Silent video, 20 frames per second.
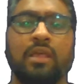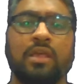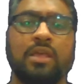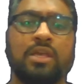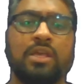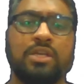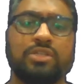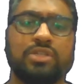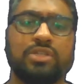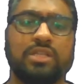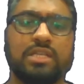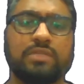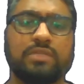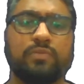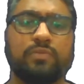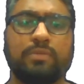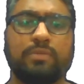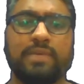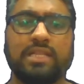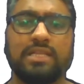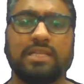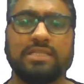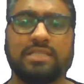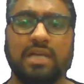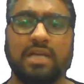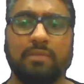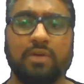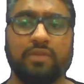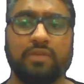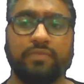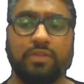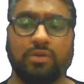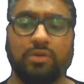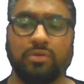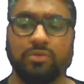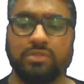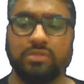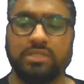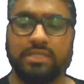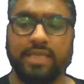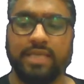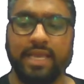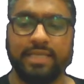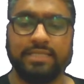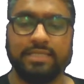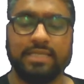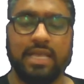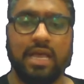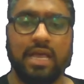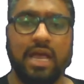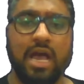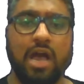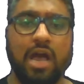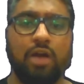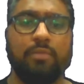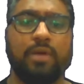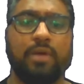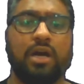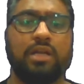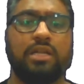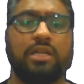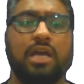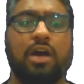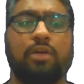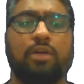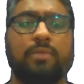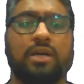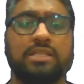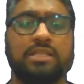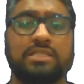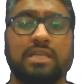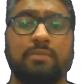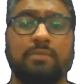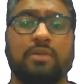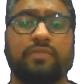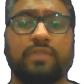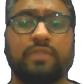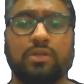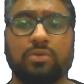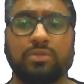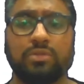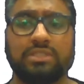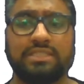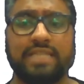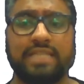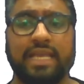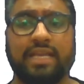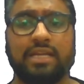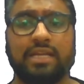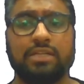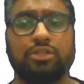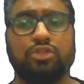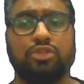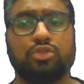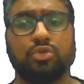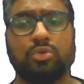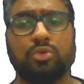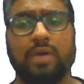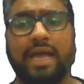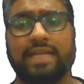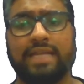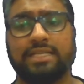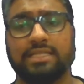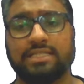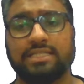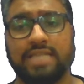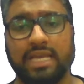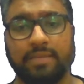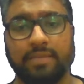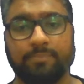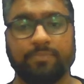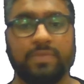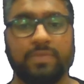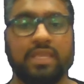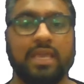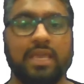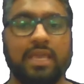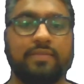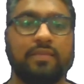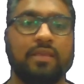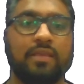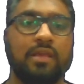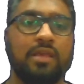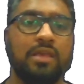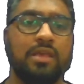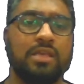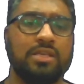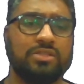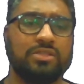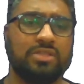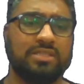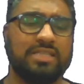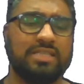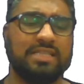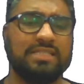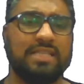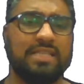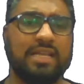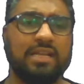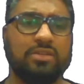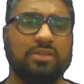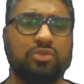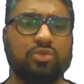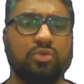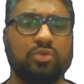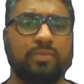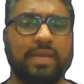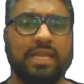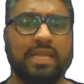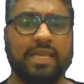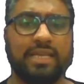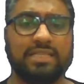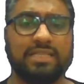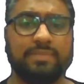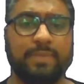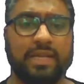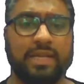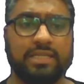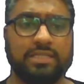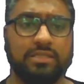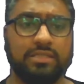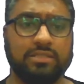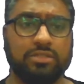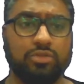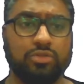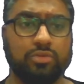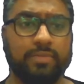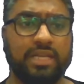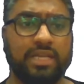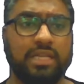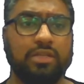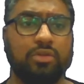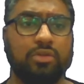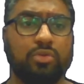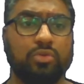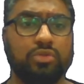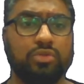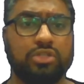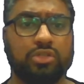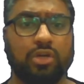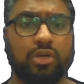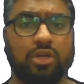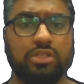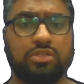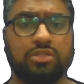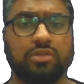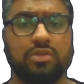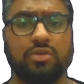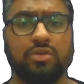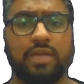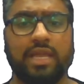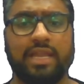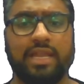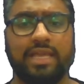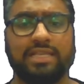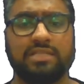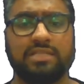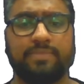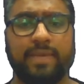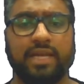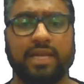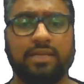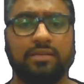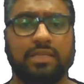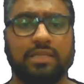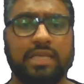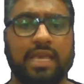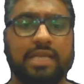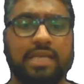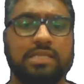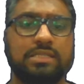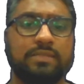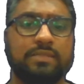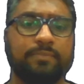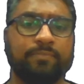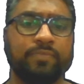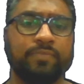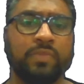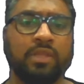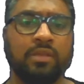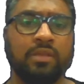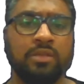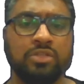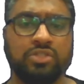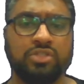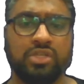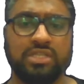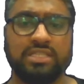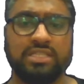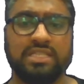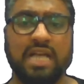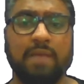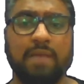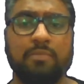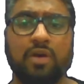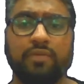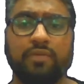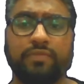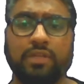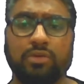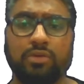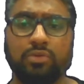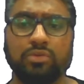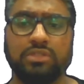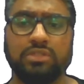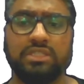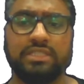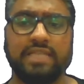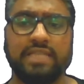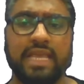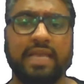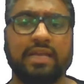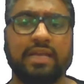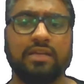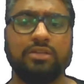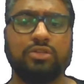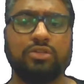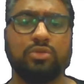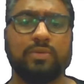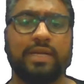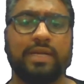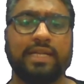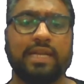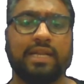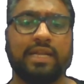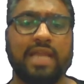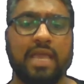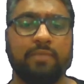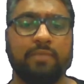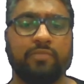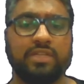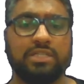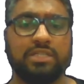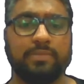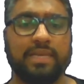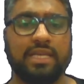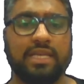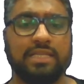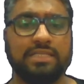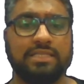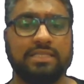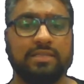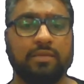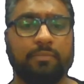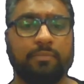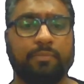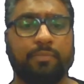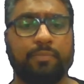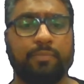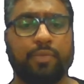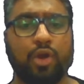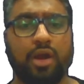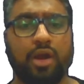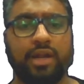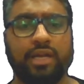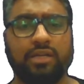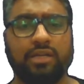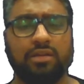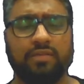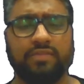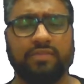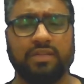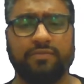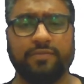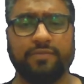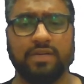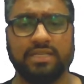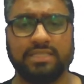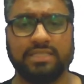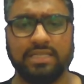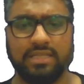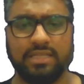So this would be the sum of the roots. Yes. How about sum of the roots taken 2 at a time? Yes. So since there are too many expressions, too many roots also you can expect, yes. So sum of the roots taken 2 at a time, which means product of the first and the